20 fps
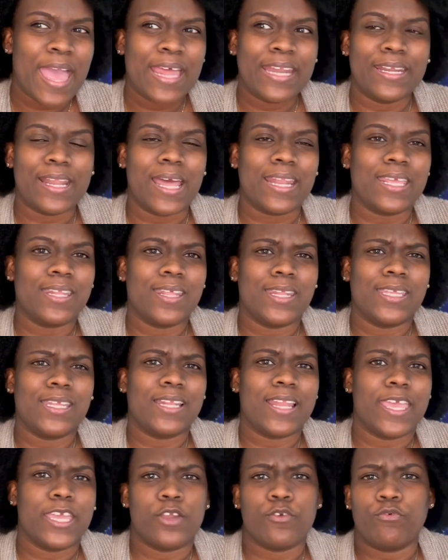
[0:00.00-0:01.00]
Not in any
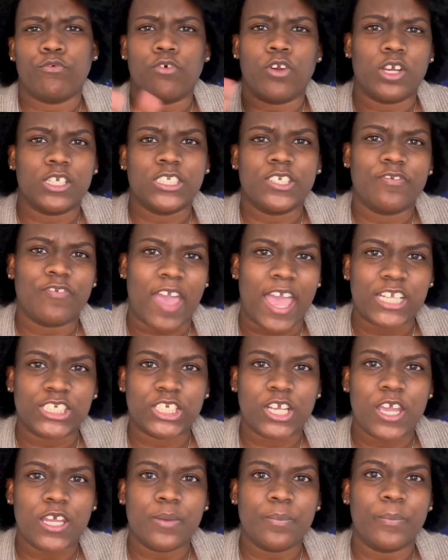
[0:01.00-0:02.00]
like rush
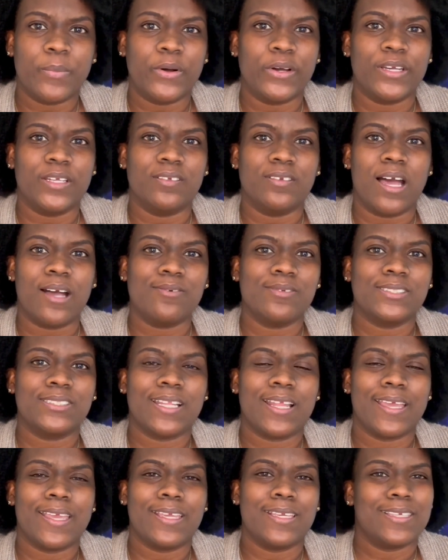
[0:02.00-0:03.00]
fashion, but I was
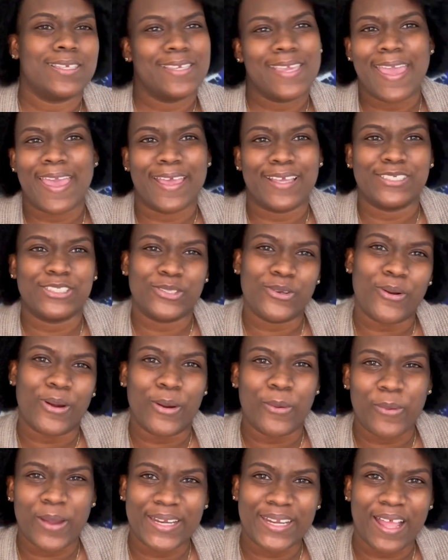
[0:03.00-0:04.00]
like, yeah, sure,
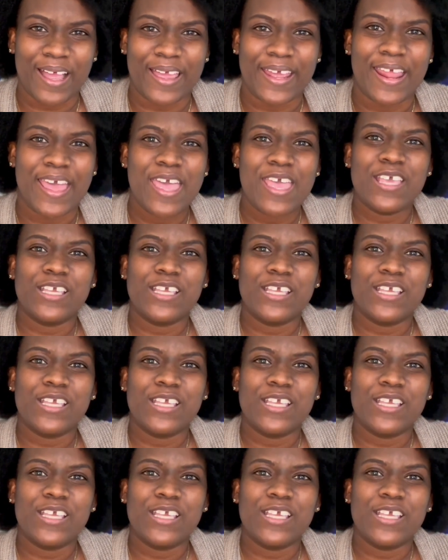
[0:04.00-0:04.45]
why not?